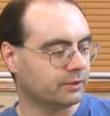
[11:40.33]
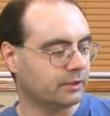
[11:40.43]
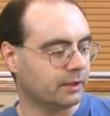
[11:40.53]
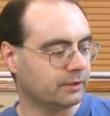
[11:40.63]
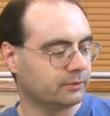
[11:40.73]

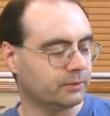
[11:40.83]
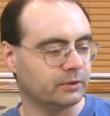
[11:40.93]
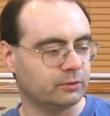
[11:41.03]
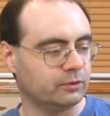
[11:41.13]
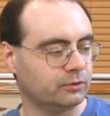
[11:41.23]
And uh, as
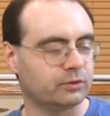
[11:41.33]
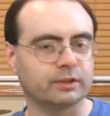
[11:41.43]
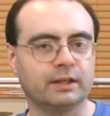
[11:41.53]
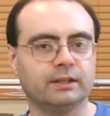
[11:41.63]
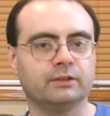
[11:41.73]
soon as you
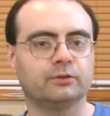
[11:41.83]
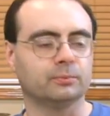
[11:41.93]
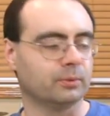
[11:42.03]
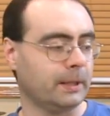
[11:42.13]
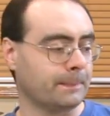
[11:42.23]
start getting into
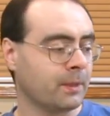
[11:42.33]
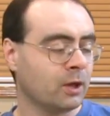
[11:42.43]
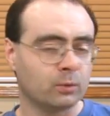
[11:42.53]
your playing,